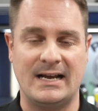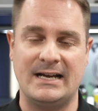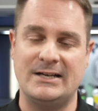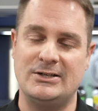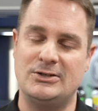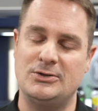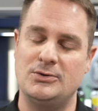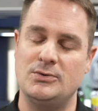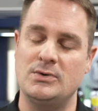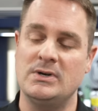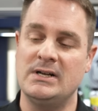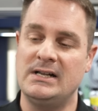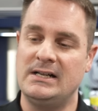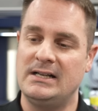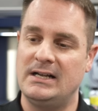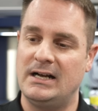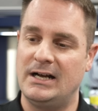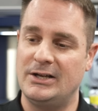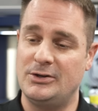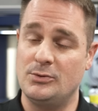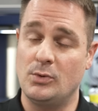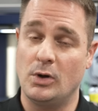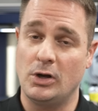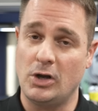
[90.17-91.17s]
I do
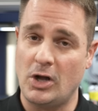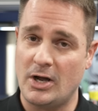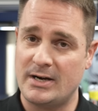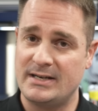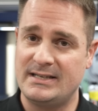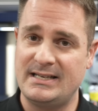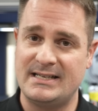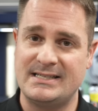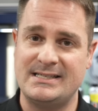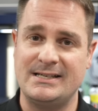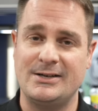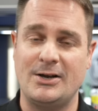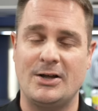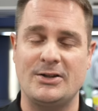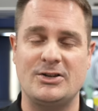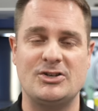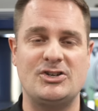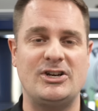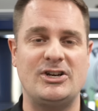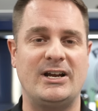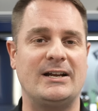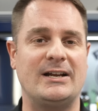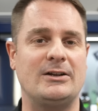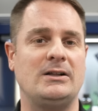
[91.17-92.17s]
do a lot of testing on the
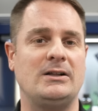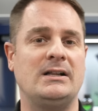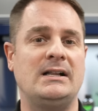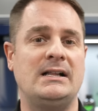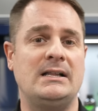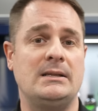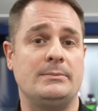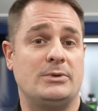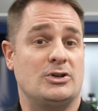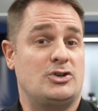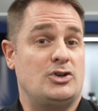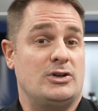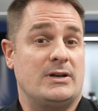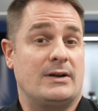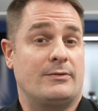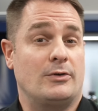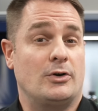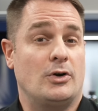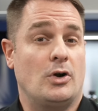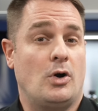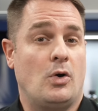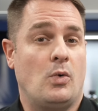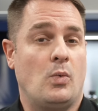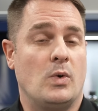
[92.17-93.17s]
channel, but you
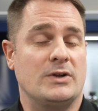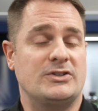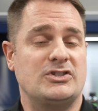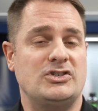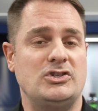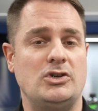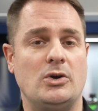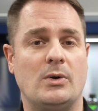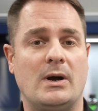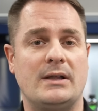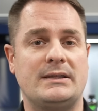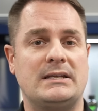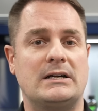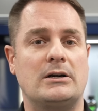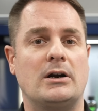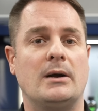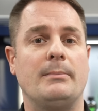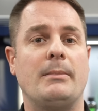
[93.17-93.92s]
never know what's new out there.